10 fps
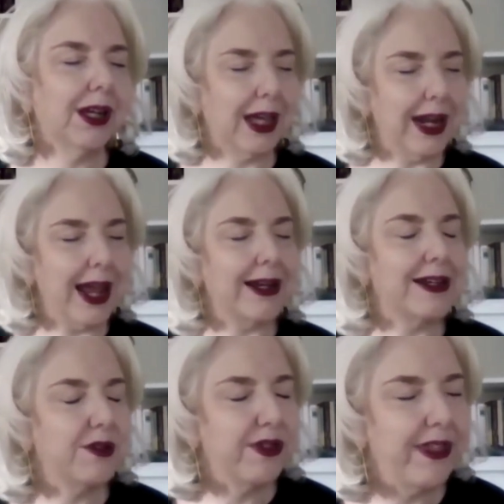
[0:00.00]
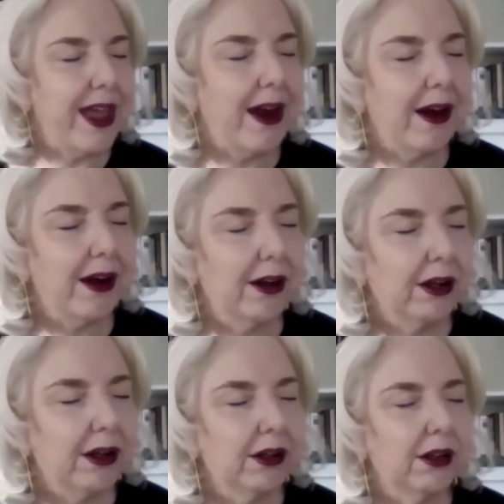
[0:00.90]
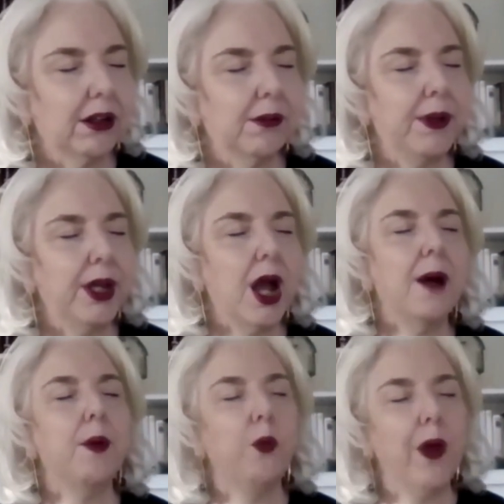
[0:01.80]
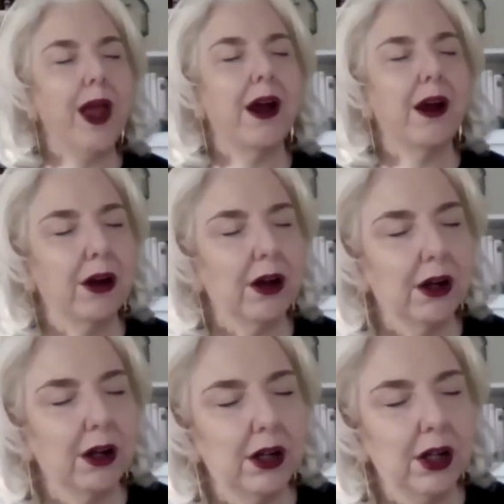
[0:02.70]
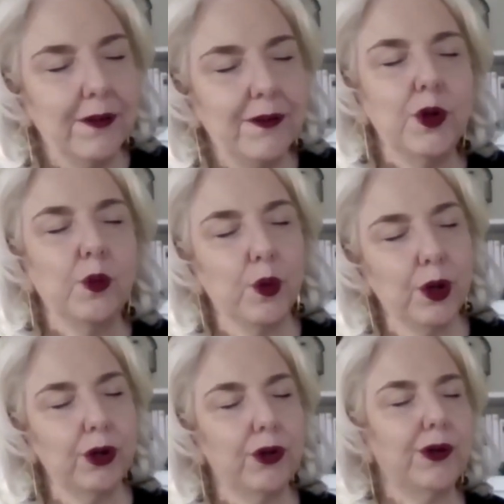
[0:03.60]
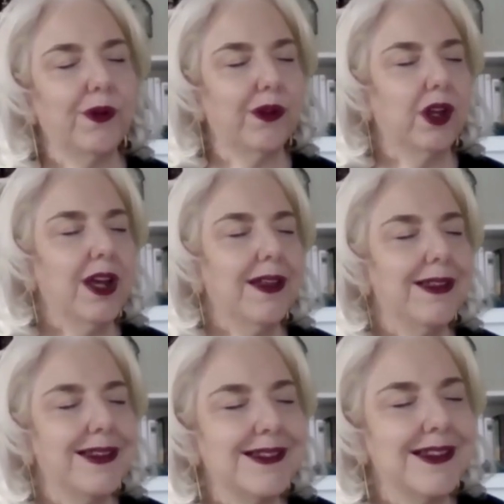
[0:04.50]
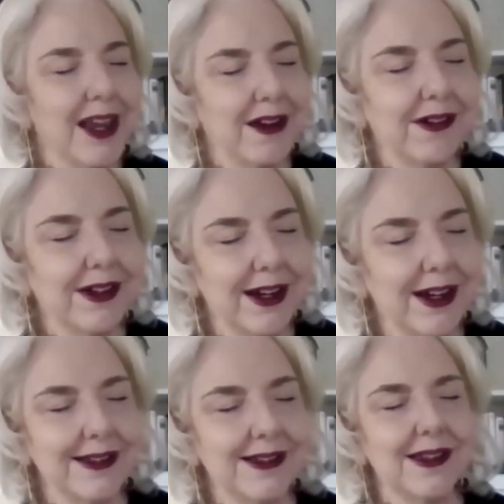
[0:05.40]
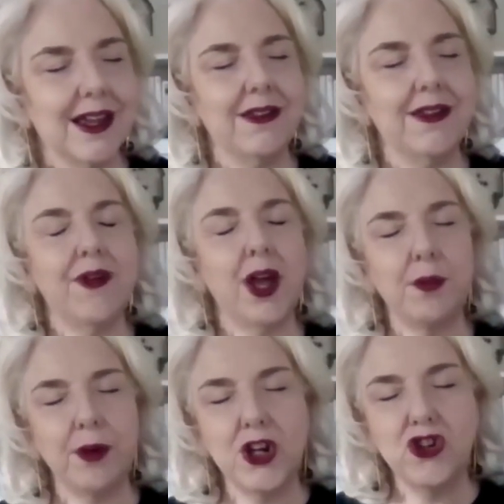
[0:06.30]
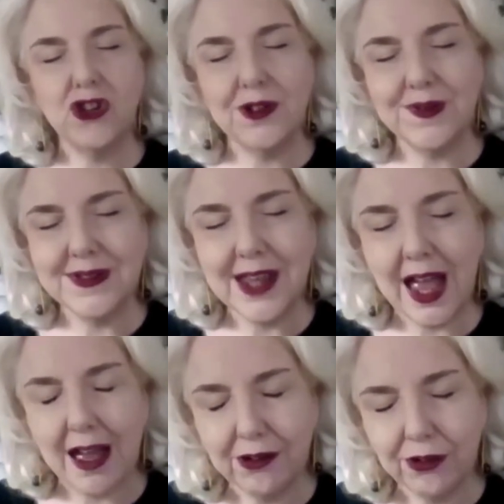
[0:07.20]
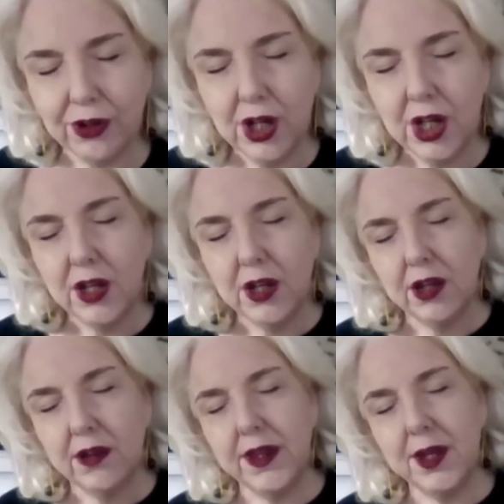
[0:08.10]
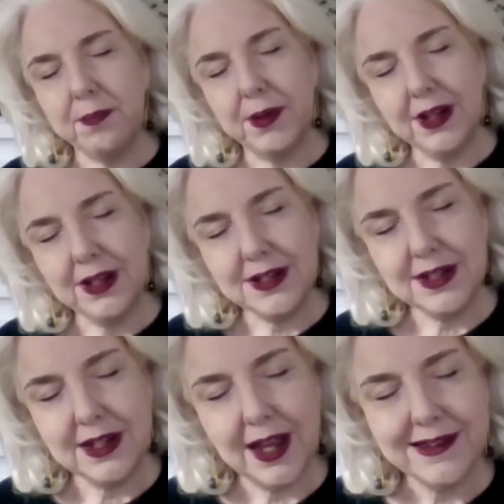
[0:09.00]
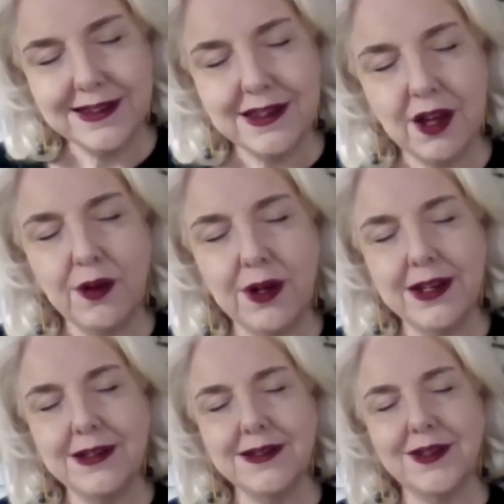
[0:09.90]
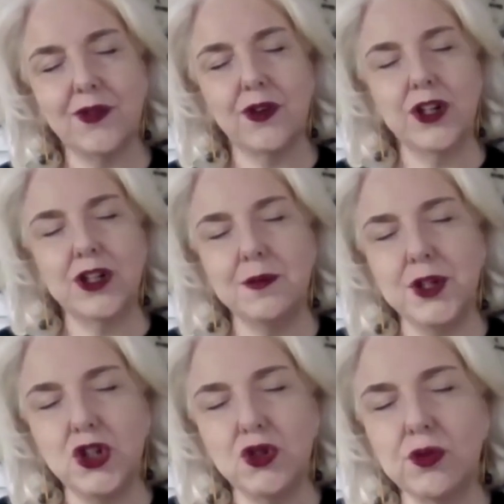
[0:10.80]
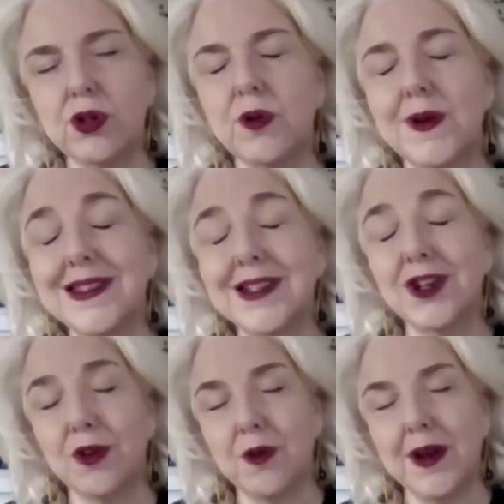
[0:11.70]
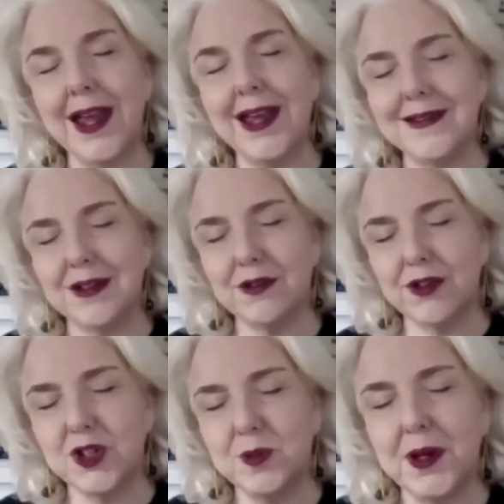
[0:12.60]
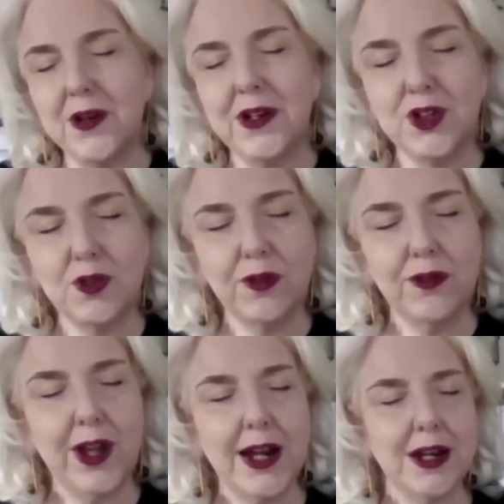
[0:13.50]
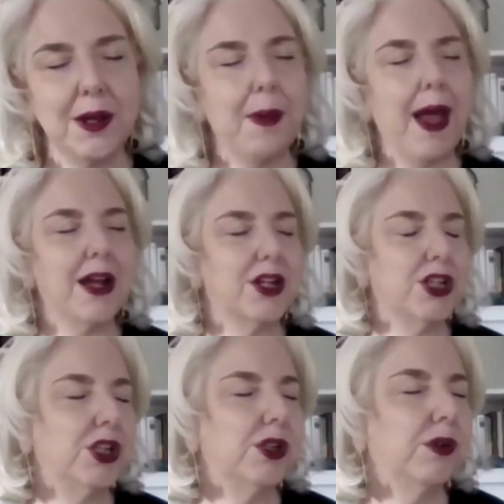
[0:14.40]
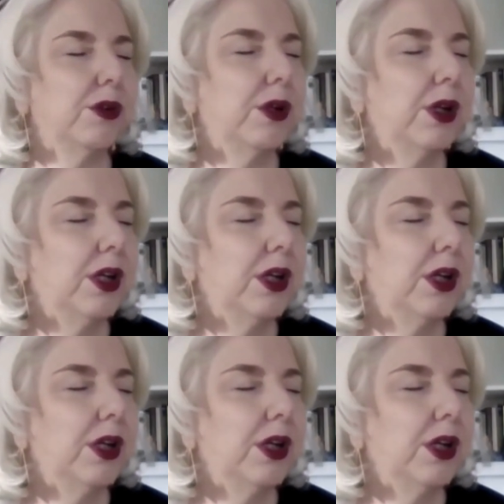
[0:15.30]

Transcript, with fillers: Connect there. Become aware of your words, the sacredness and the vibration of sound the ability, as so it is, for it to be true as it creates your experience reflecting back to you.